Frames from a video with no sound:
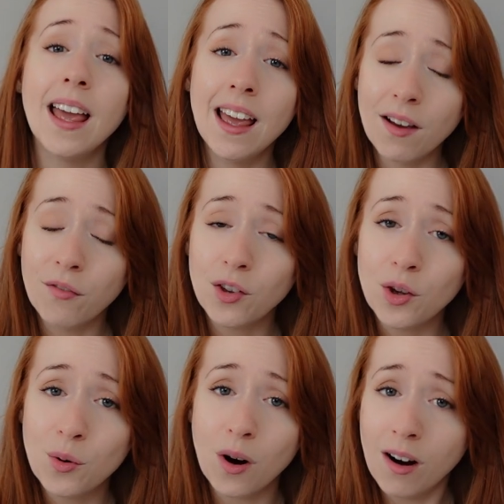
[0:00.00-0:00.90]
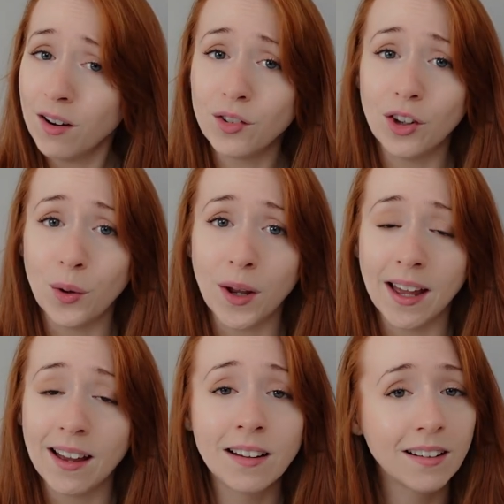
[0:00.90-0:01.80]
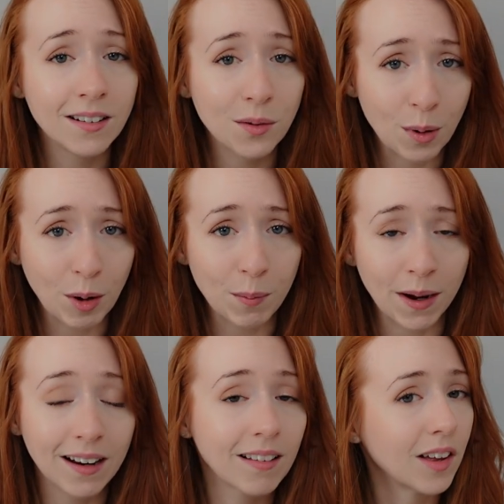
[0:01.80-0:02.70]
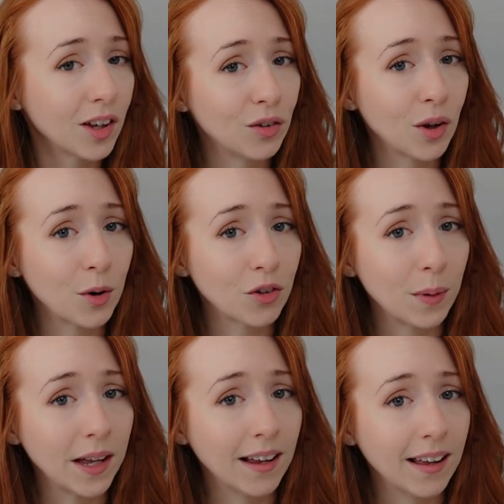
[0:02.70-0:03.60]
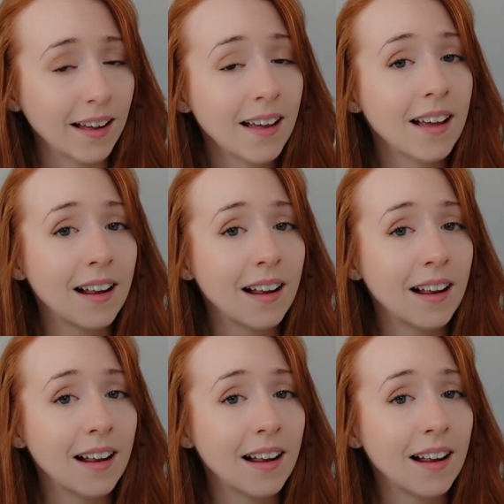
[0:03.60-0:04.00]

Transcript: If you aren't new here, welcome back. Thank you so much for being here.